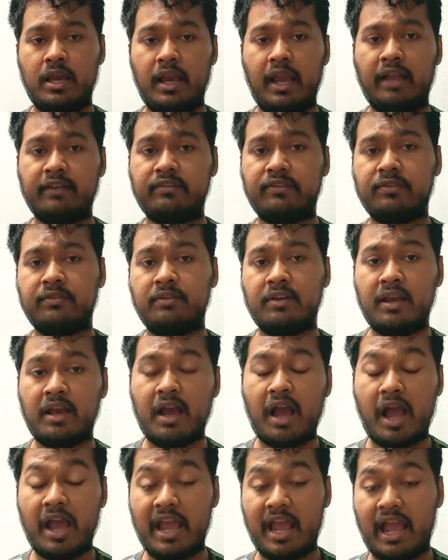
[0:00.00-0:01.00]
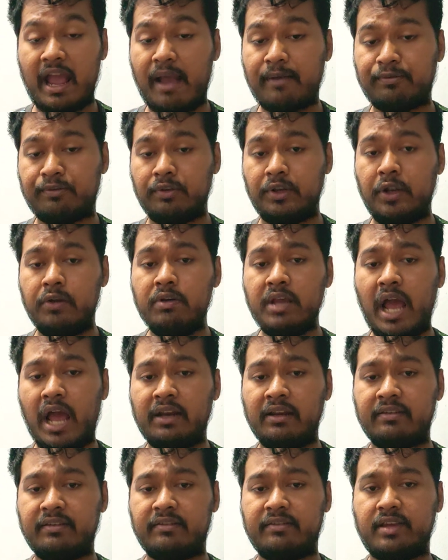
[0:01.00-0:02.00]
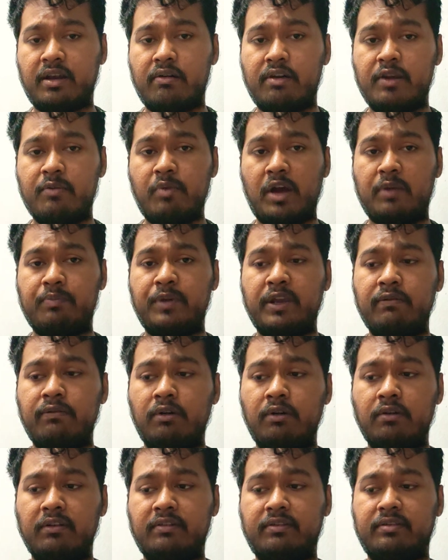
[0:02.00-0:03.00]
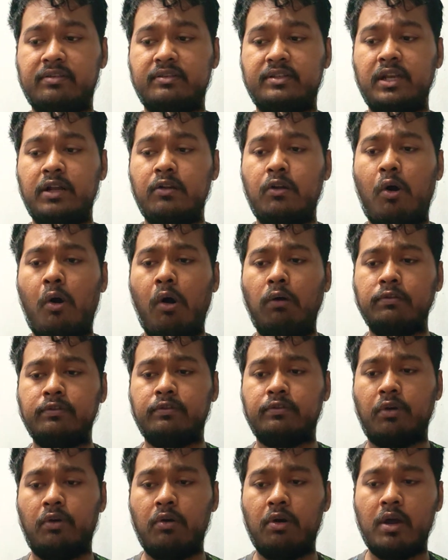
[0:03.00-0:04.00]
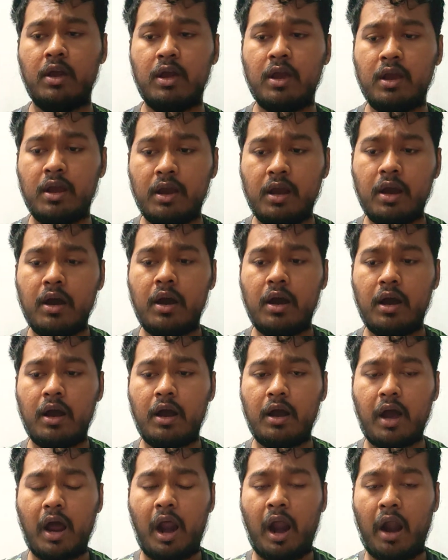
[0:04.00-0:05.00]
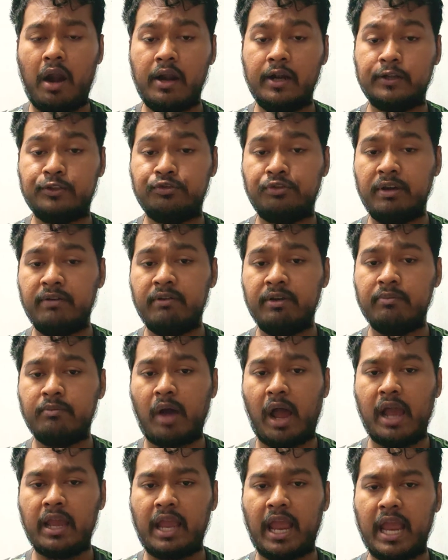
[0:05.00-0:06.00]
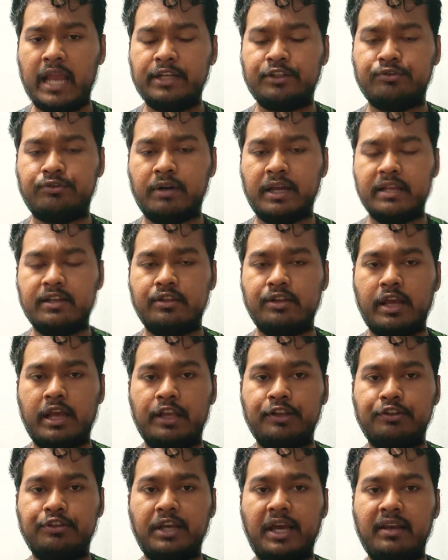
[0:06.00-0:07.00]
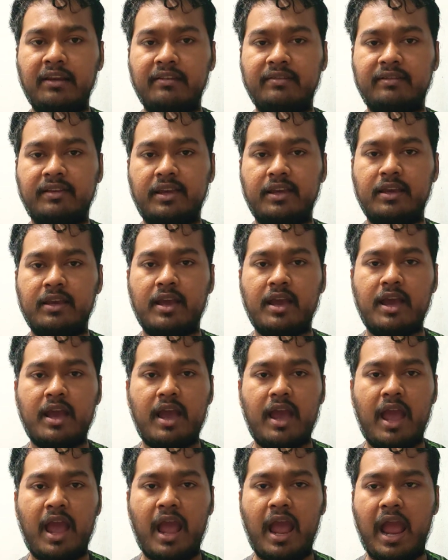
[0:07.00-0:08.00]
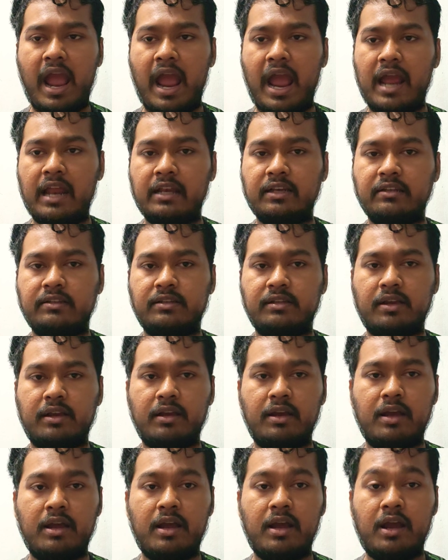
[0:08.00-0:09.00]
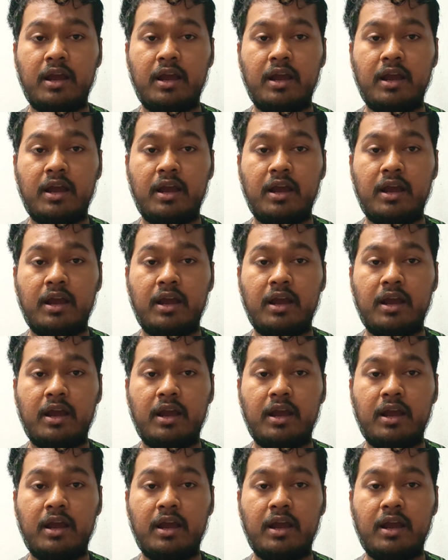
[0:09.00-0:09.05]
It's absolutely unnecessary, but people still also are driven by hatred, jealousy, and